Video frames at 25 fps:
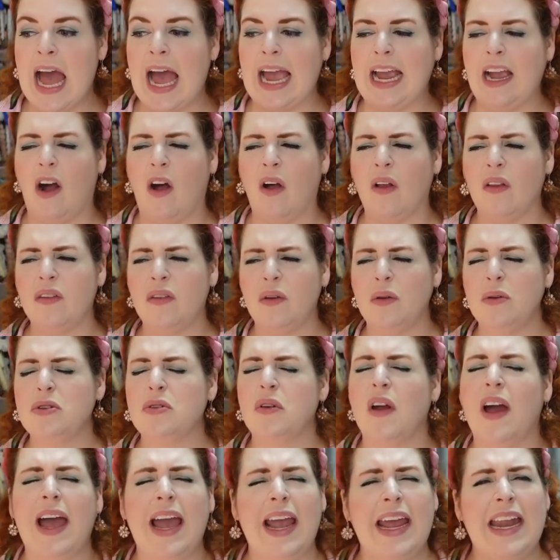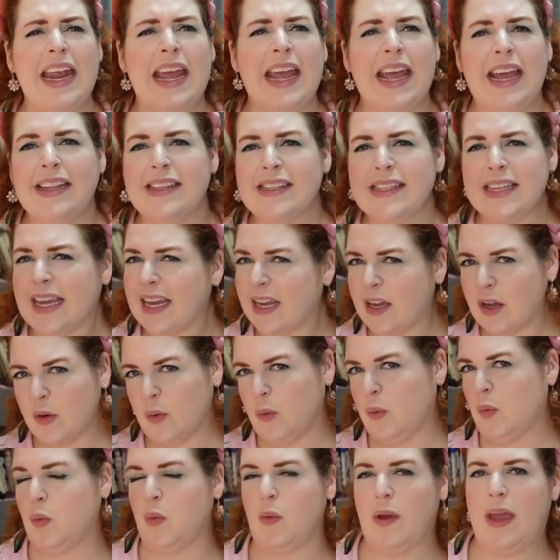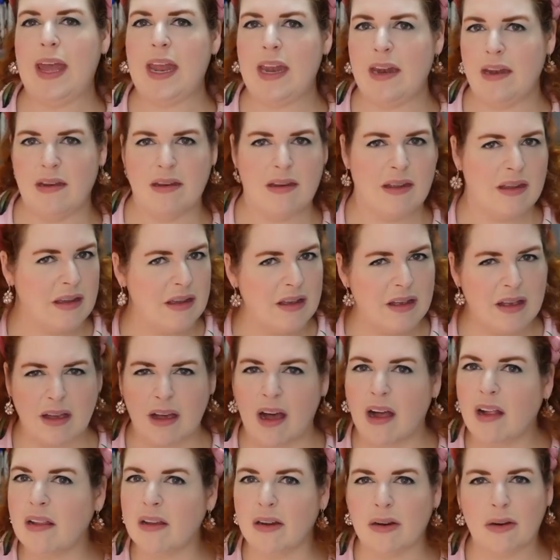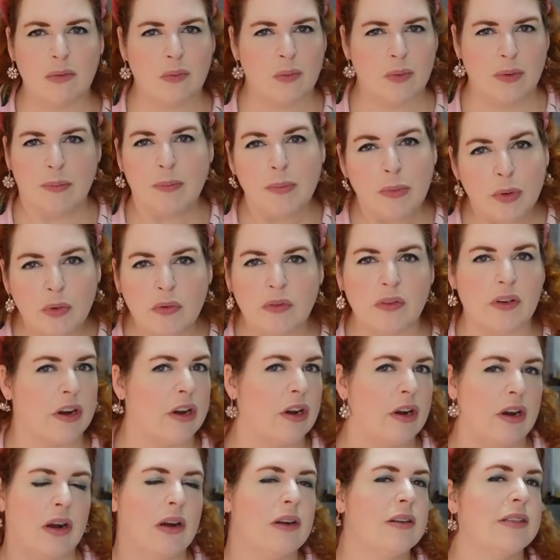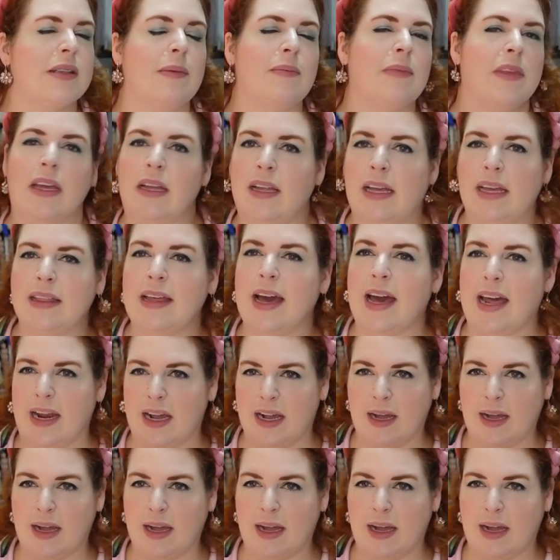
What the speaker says: I also tried, it's like Rit color remover or something like that.